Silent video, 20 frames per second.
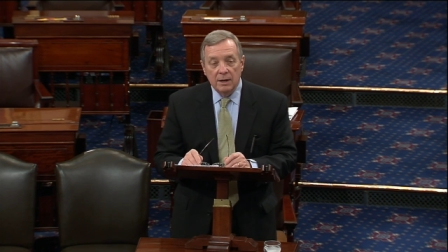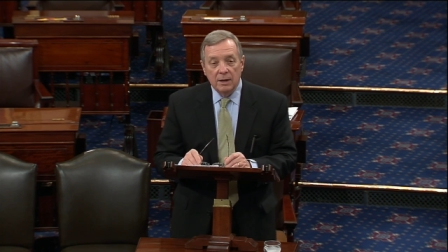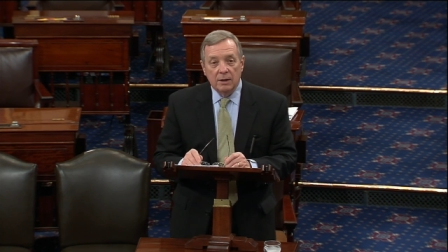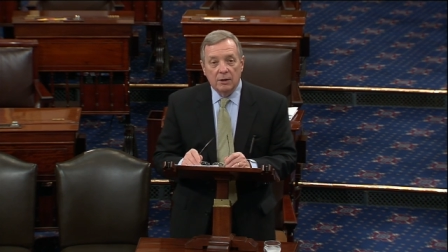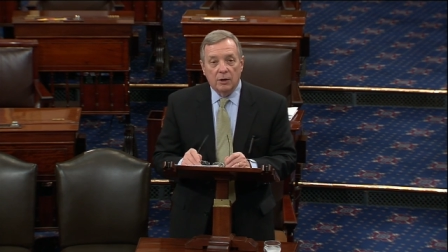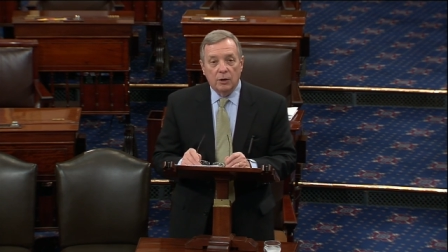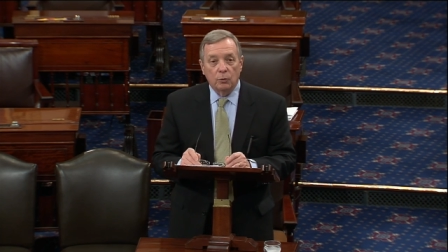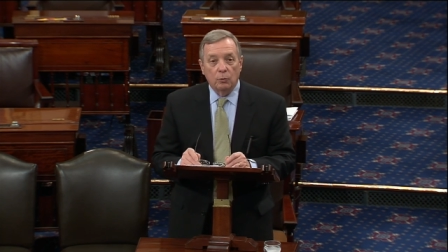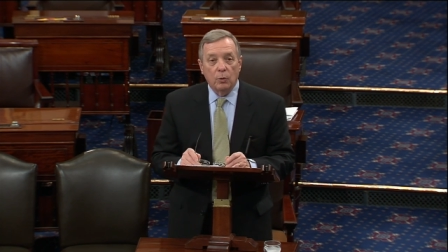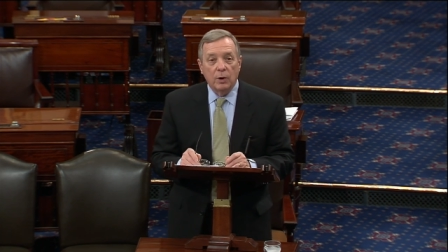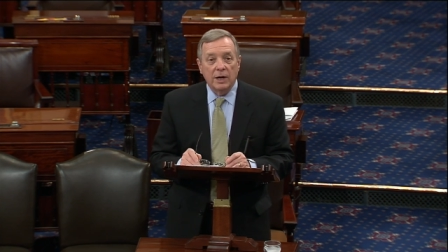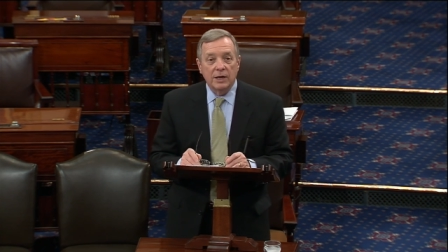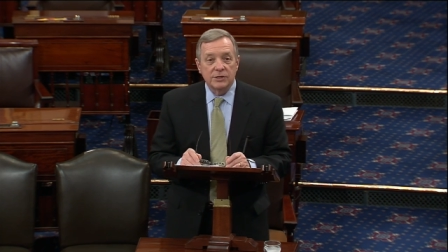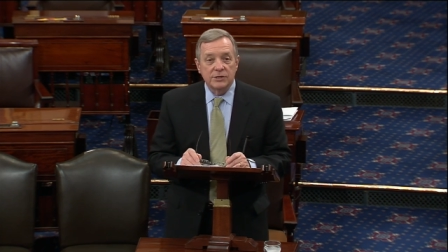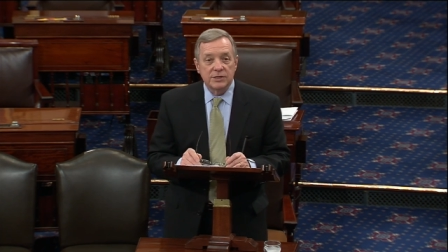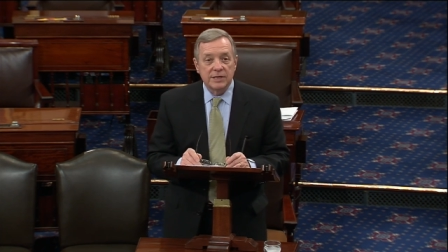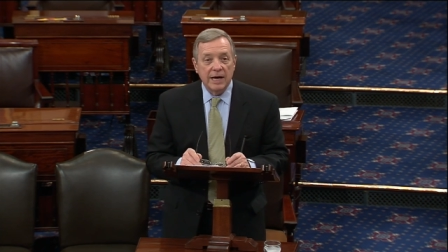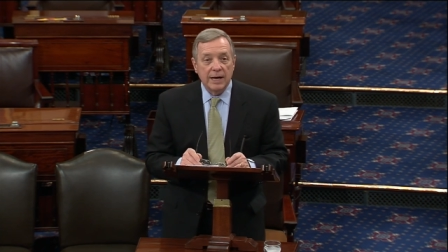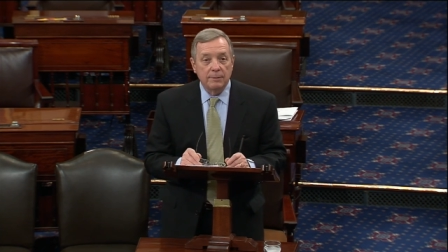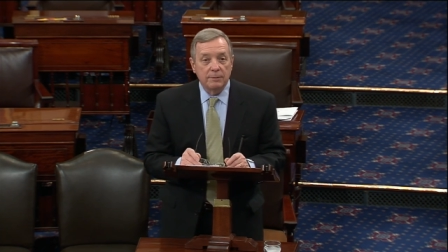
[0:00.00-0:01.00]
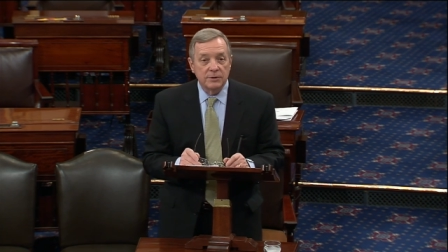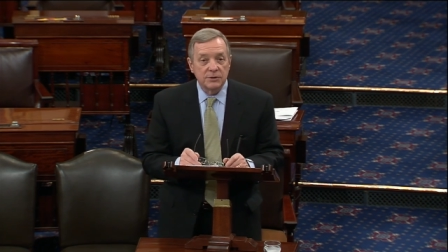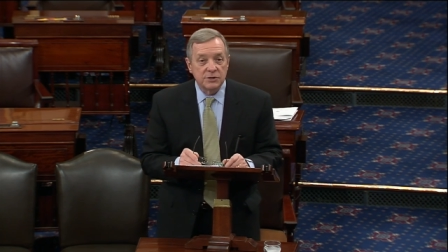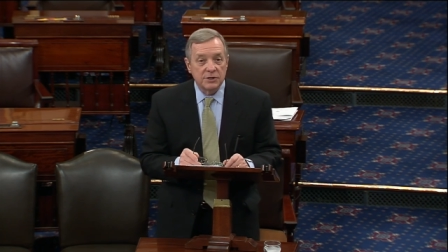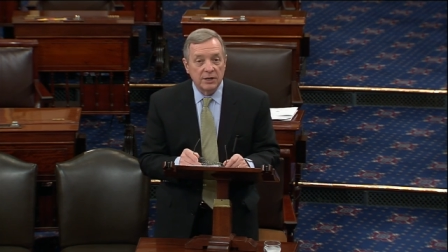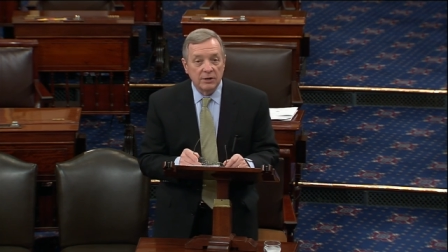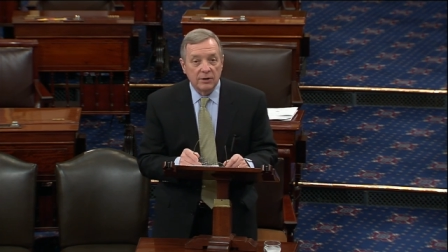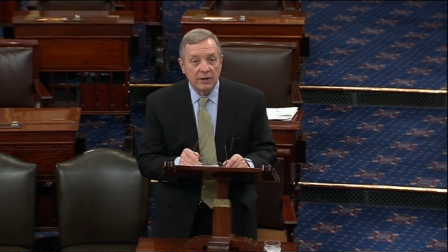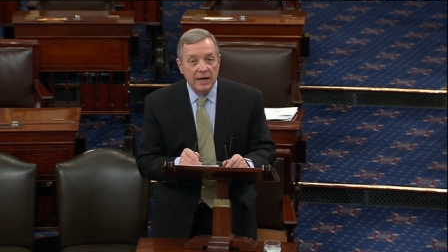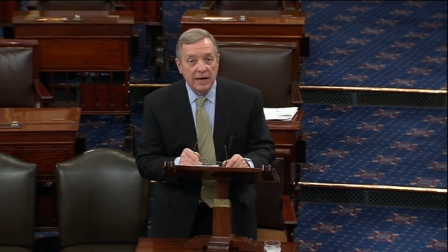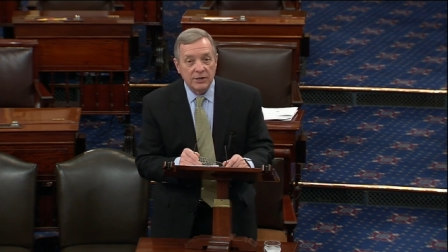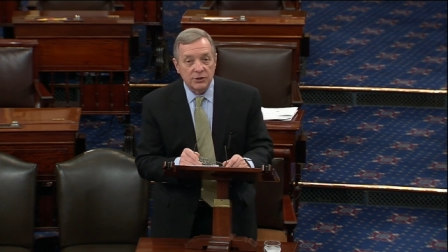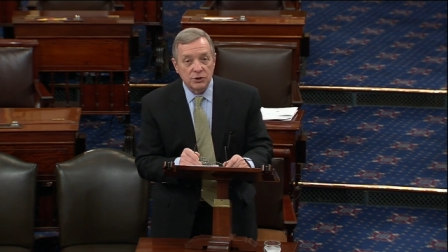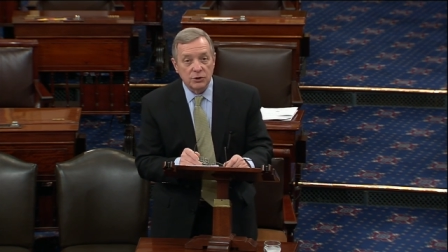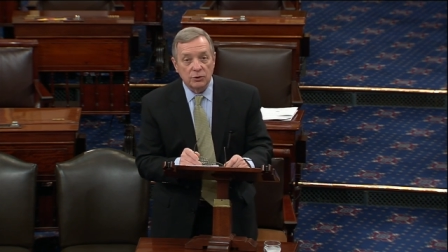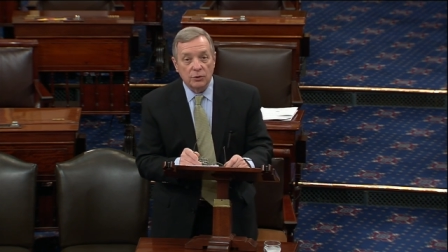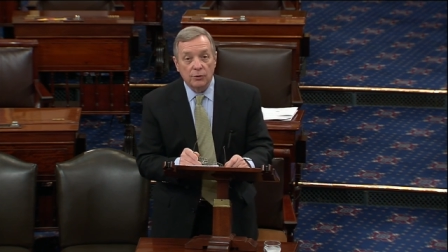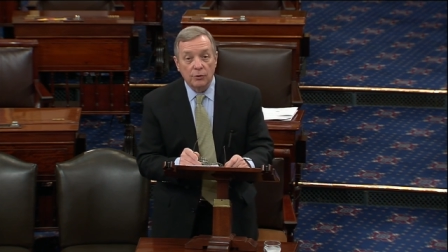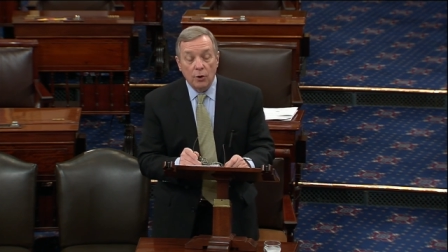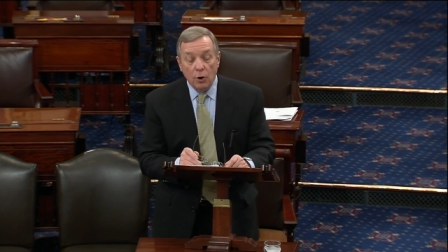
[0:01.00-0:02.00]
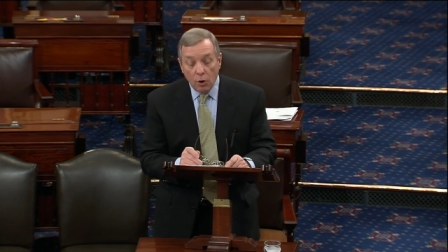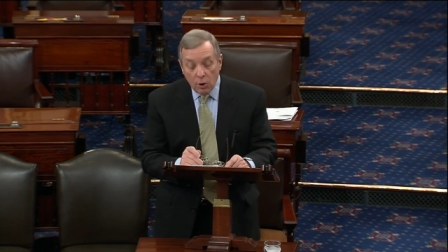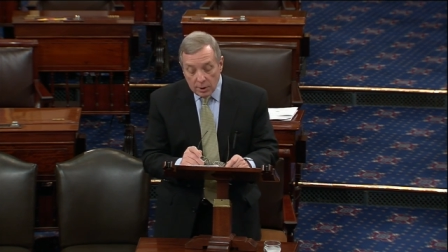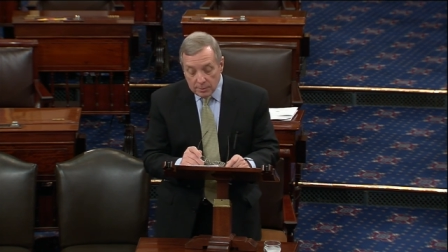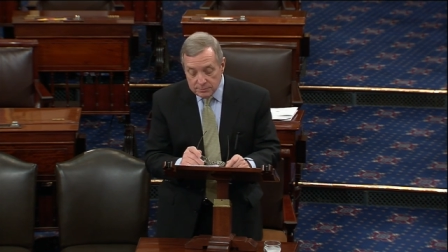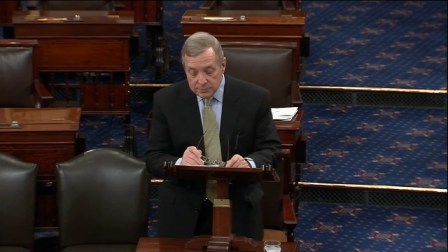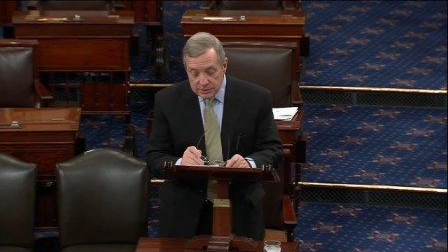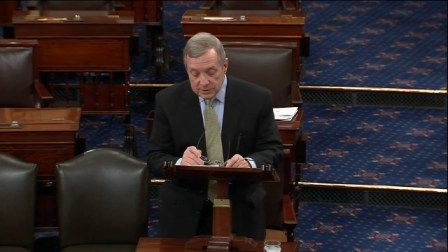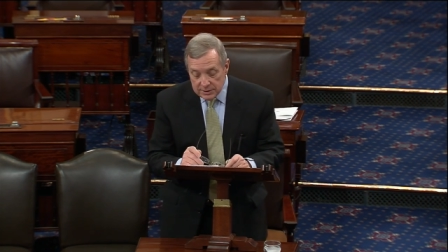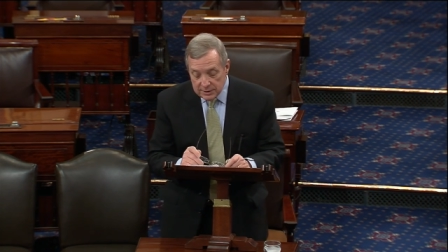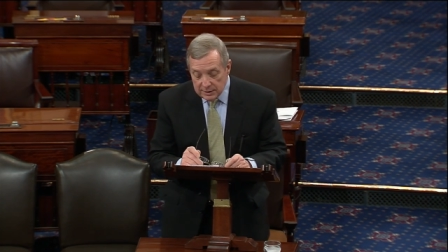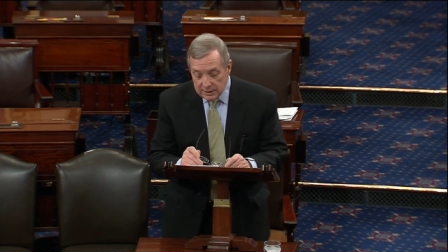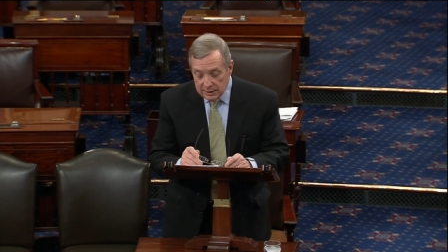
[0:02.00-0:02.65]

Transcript: on well established international norms.